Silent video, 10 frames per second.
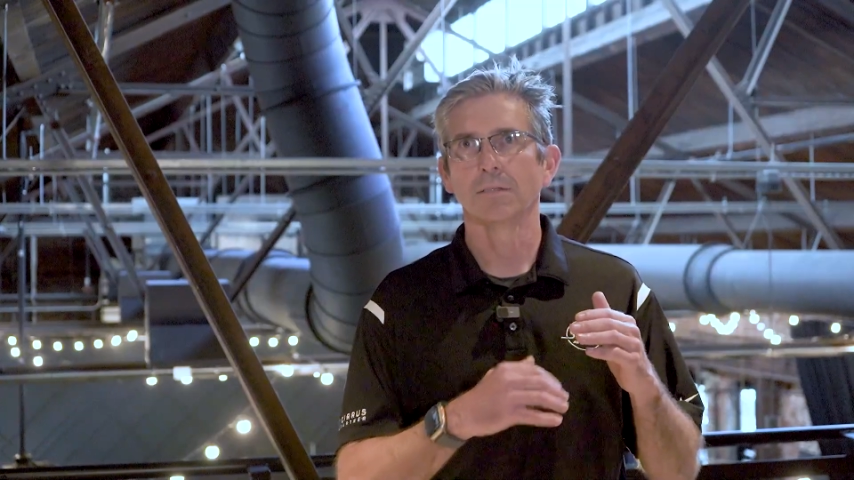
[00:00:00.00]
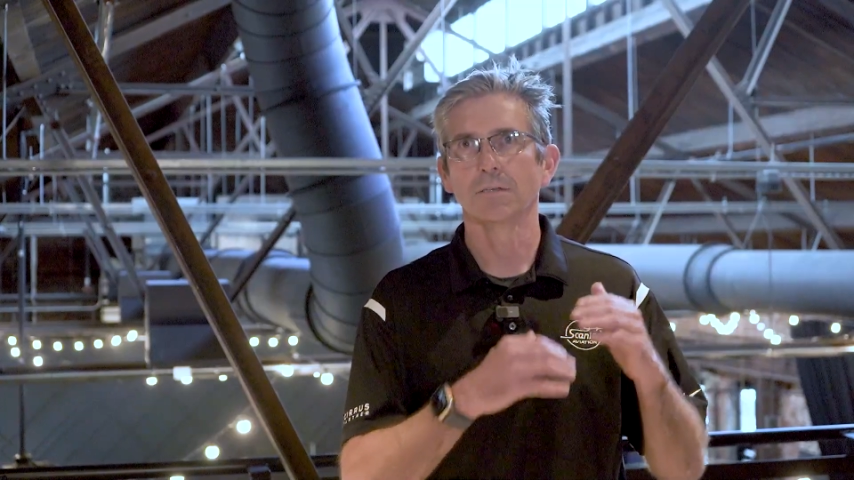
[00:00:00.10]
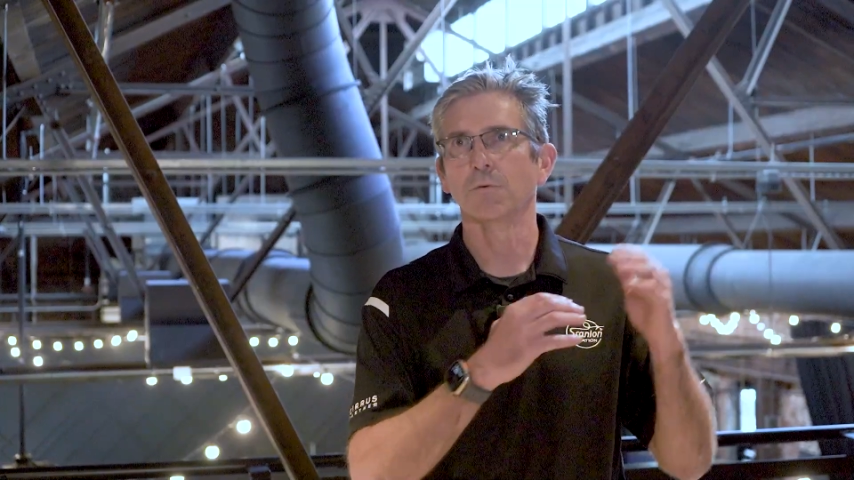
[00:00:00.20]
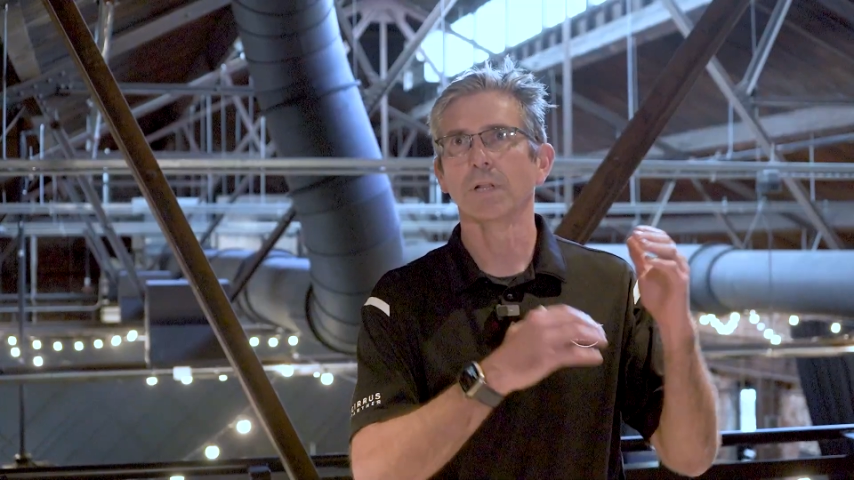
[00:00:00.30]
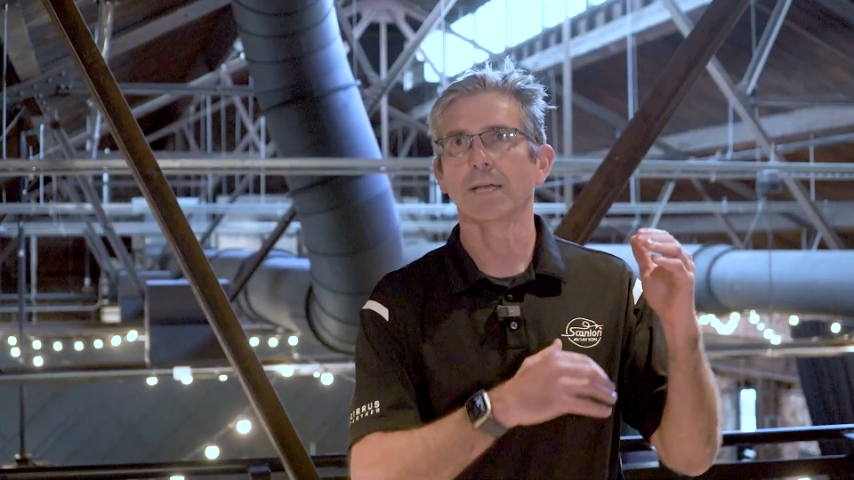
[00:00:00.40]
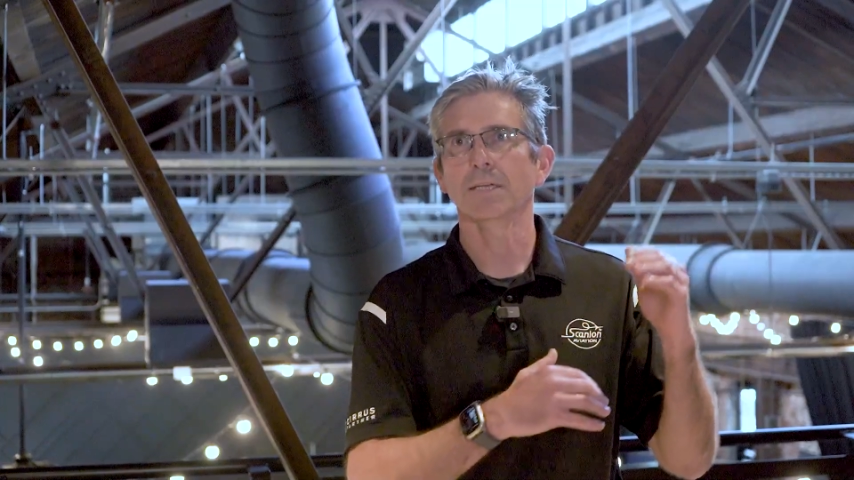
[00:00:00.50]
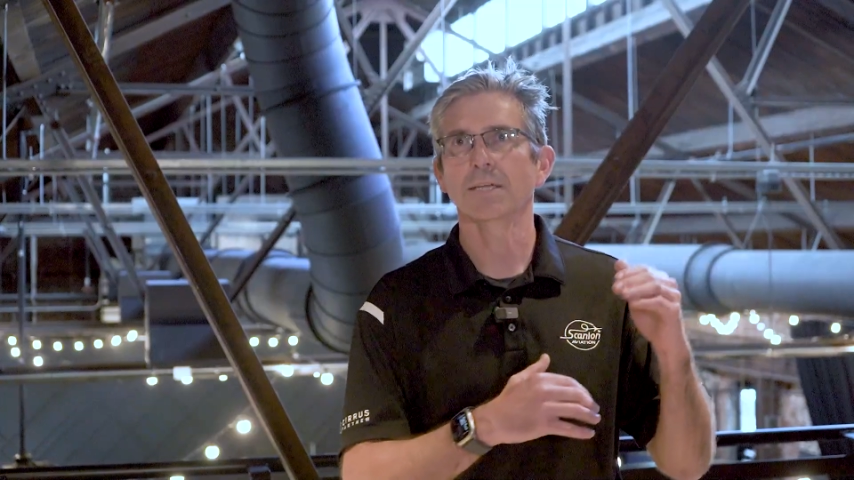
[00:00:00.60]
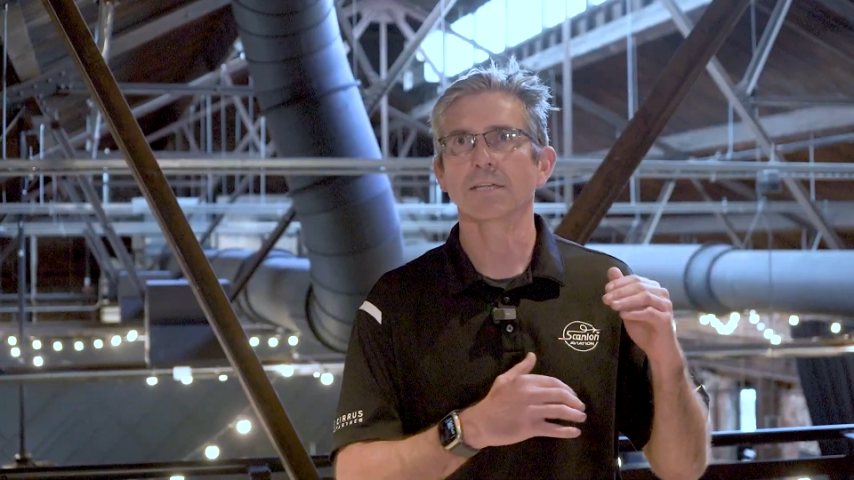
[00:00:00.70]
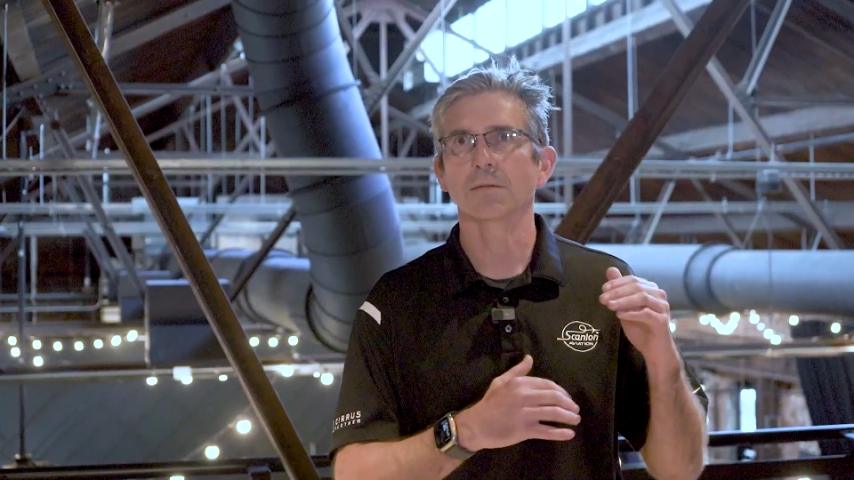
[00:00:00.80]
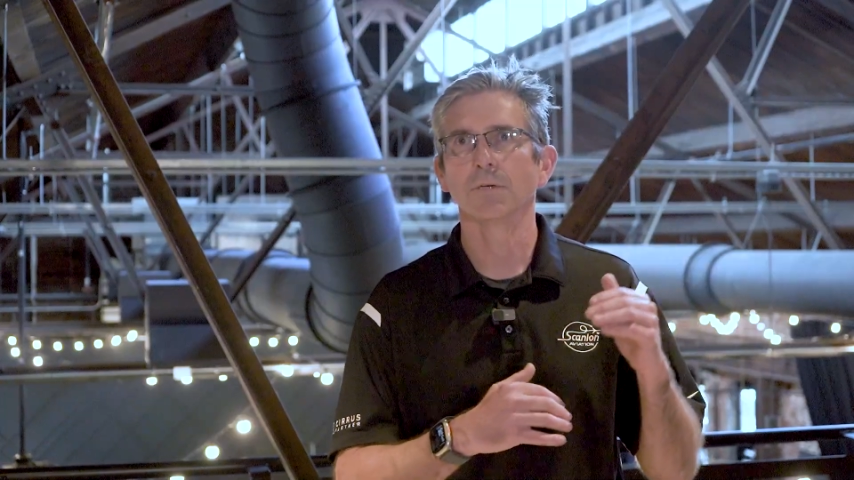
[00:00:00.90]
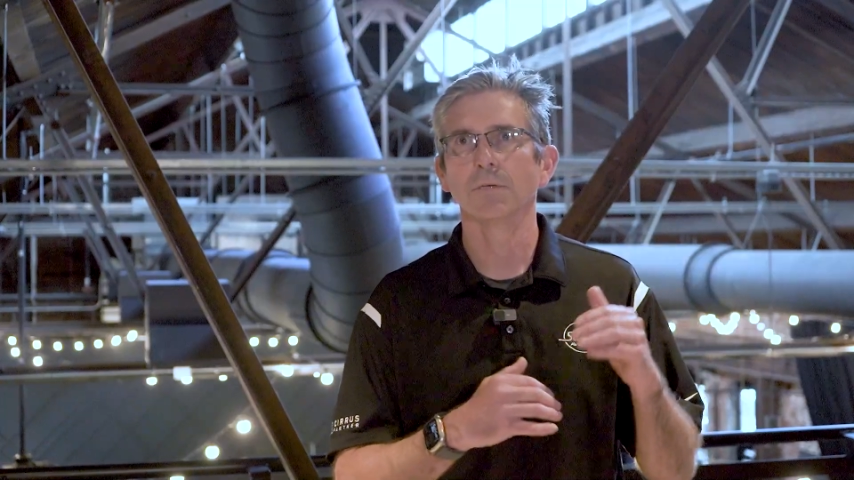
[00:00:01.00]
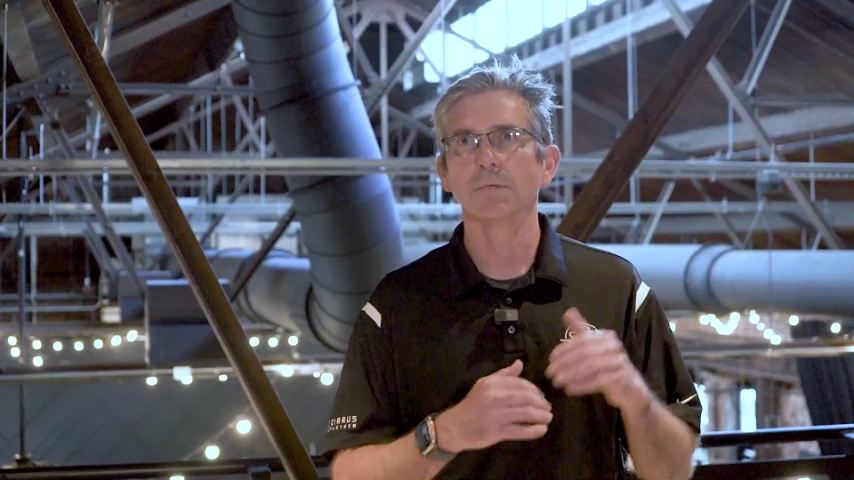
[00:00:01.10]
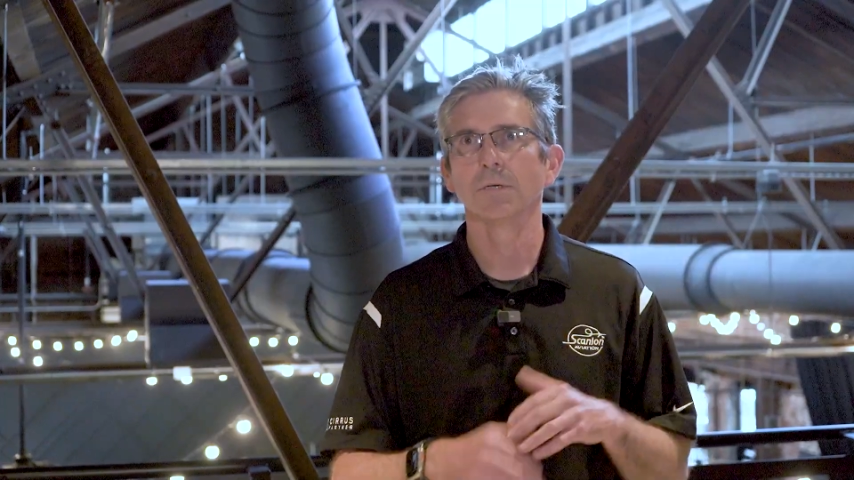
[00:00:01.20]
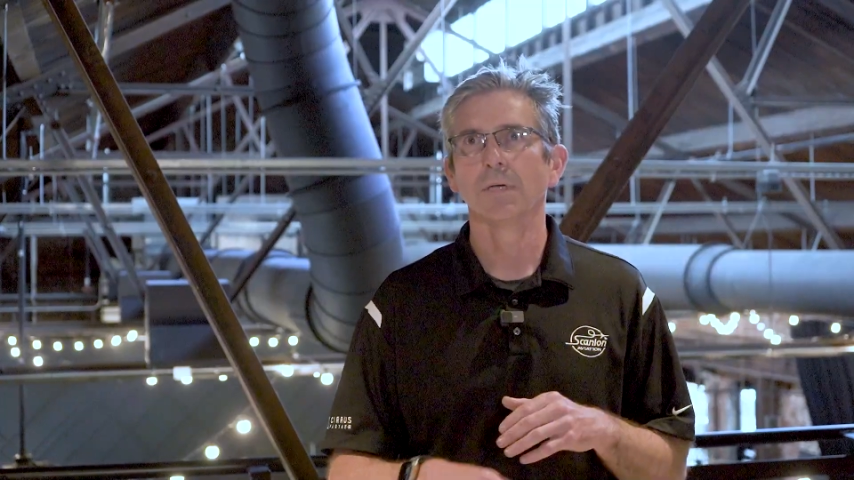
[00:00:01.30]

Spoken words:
just really accessible